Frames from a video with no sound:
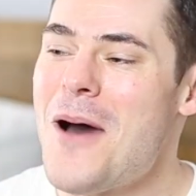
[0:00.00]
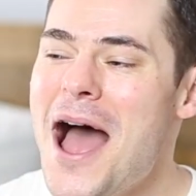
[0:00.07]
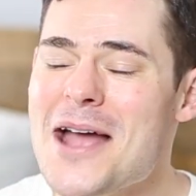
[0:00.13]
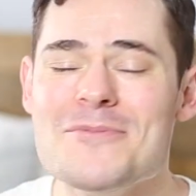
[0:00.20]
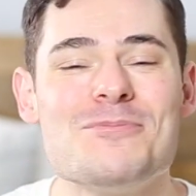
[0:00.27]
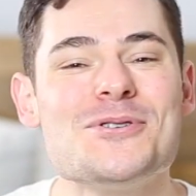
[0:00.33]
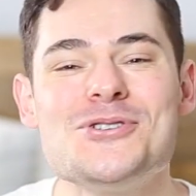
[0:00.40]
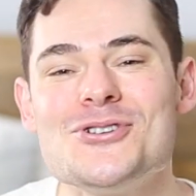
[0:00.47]
Why
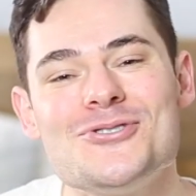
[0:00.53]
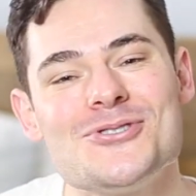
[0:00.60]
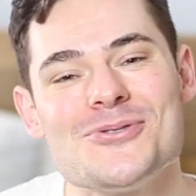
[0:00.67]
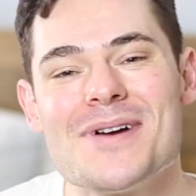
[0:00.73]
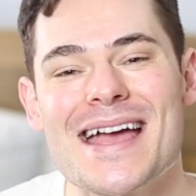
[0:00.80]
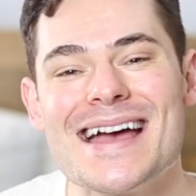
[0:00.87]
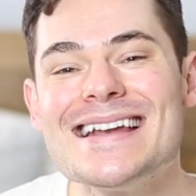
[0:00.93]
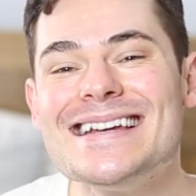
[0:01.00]
would you do
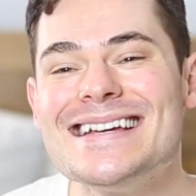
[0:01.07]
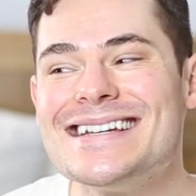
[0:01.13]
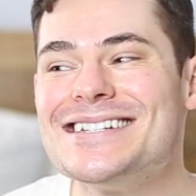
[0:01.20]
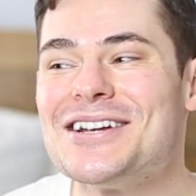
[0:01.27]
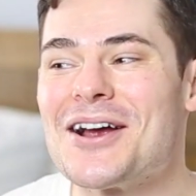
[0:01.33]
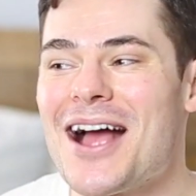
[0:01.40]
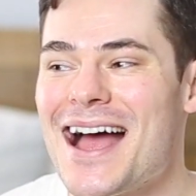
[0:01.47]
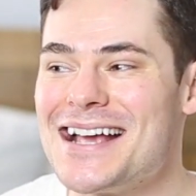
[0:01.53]
Annie in
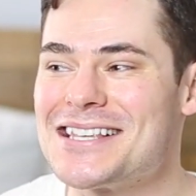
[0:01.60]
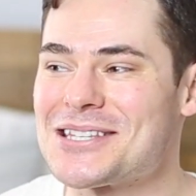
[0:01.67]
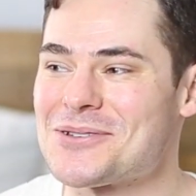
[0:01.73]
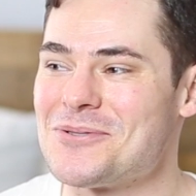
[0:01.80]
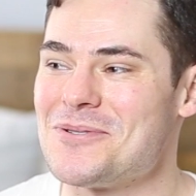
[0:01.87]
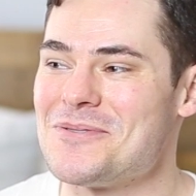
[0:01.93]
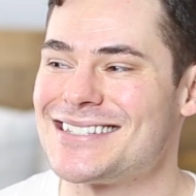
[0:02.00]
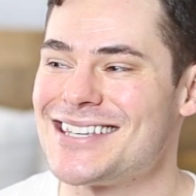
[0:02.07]
your high
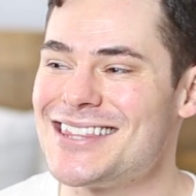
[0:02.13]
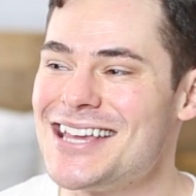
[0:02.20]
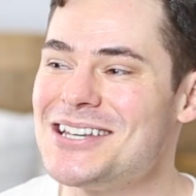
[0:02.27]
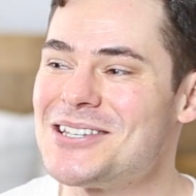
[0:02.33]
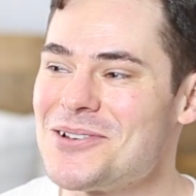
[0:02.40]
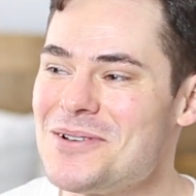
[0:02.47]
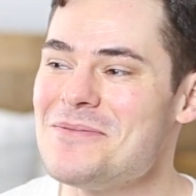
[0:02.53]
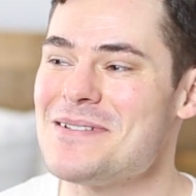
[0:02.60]
school? Did they
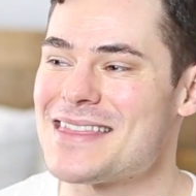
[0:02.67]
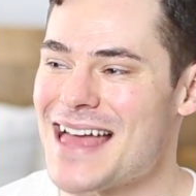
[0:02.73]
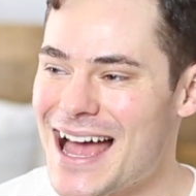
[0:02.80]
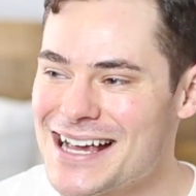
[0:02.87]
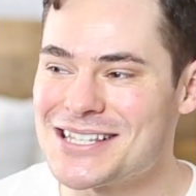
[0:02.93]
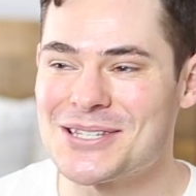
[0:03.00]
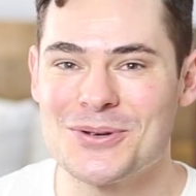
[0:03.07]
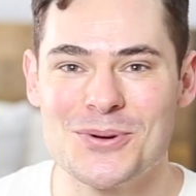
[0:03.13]
do it with
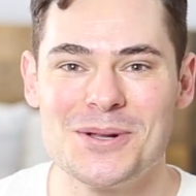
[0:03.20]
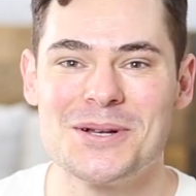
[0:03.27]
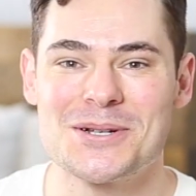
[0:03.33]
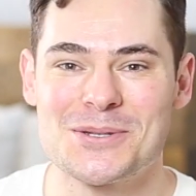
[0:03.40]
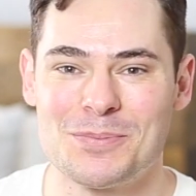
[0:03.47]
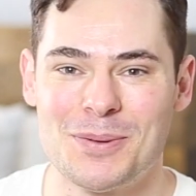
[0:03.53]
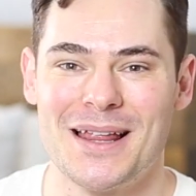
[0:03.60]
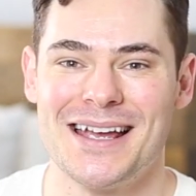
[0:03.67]
high
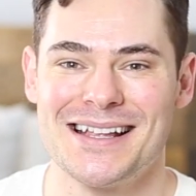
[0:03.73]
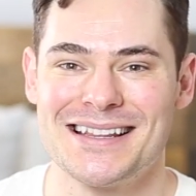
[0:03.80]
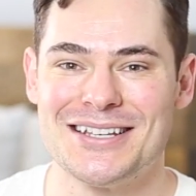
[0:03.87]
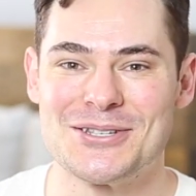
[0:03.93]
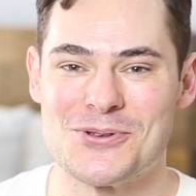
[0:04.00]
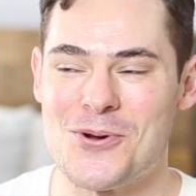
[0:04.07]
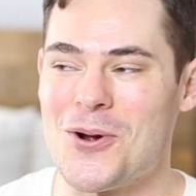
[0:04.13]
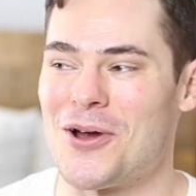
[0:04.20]
schoolers playing
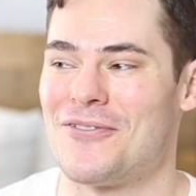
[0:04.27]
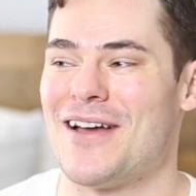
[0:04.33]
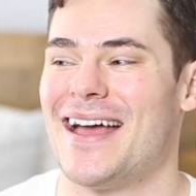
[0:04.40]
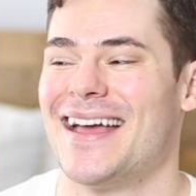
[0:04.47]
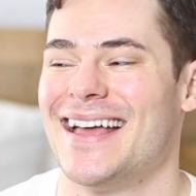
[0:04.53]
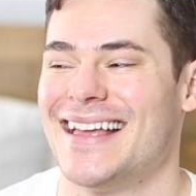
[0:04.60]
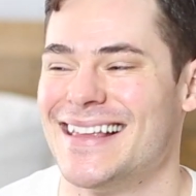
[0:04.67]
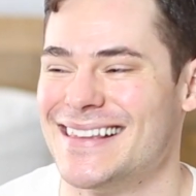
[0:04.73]
these
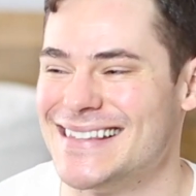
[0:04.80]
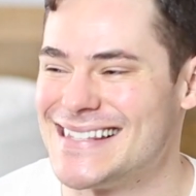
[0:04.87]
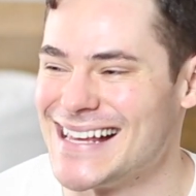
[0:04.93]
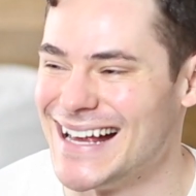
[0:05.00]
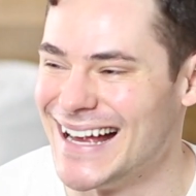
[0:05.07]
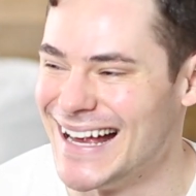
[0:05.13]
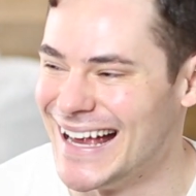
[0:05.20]
orphans?